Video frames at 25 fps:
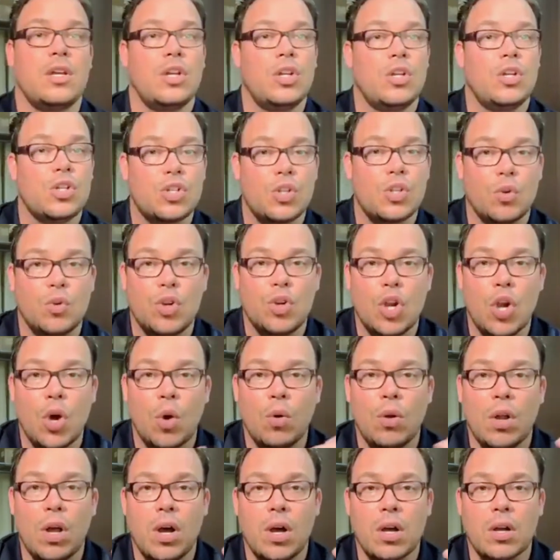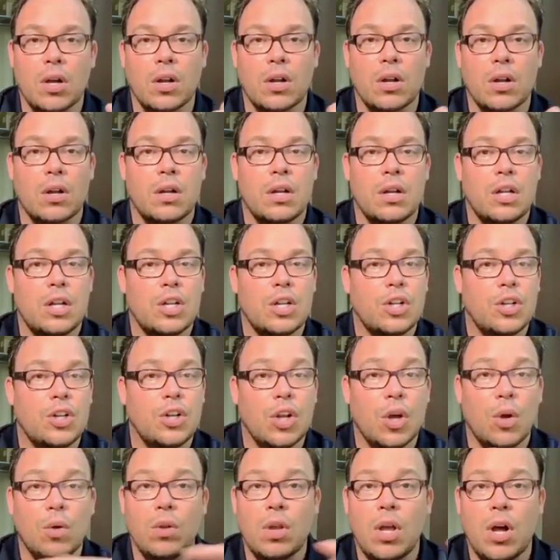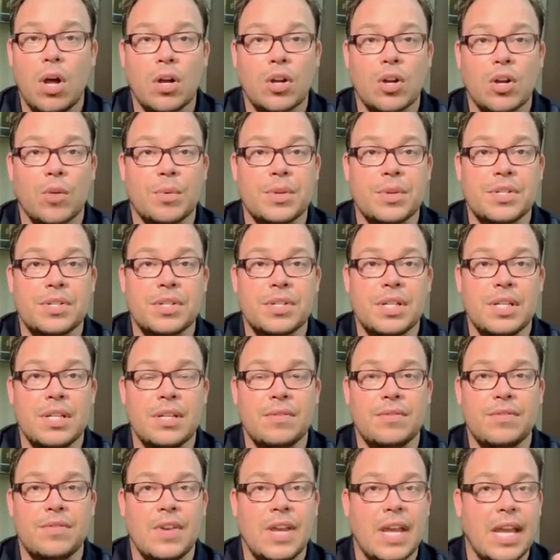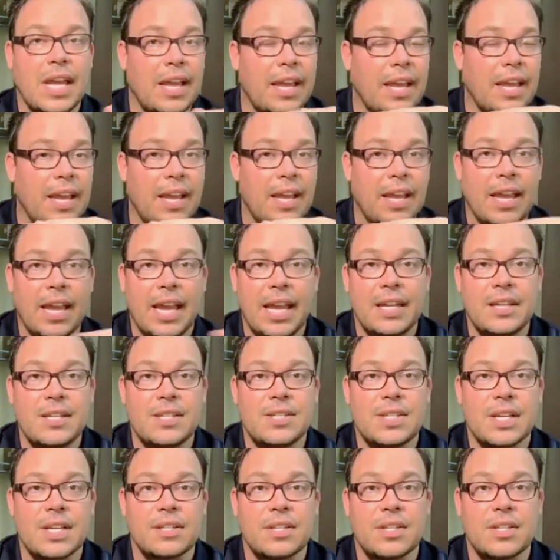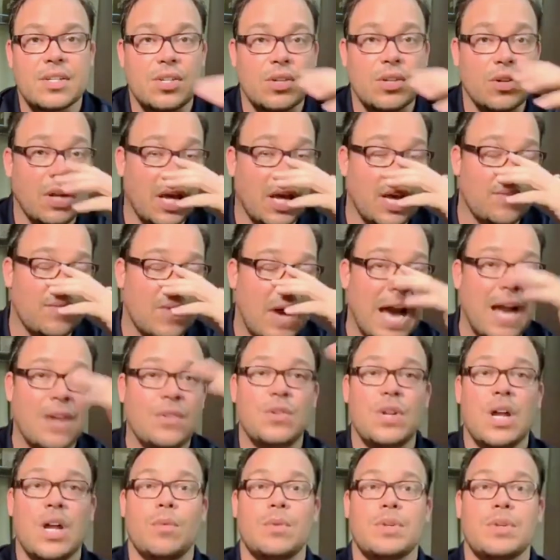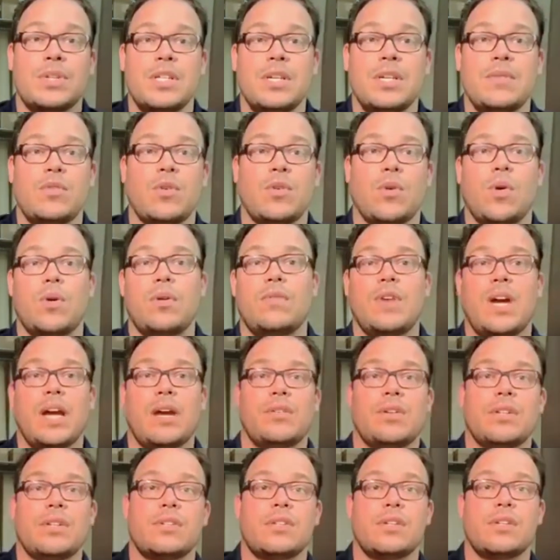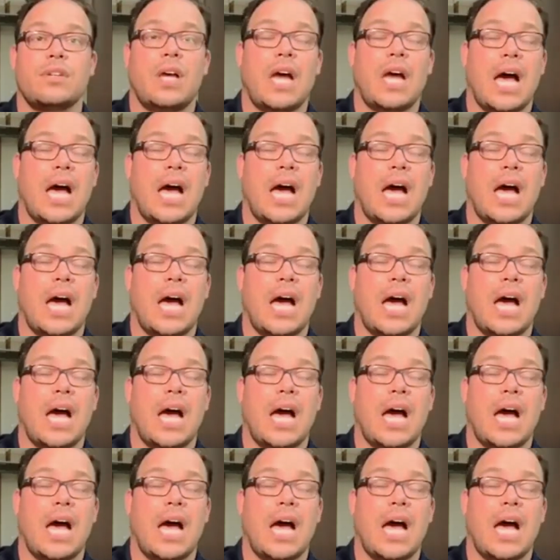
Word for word: So no longer, no longer receive any sickness in your life. I do not receive coronavirus.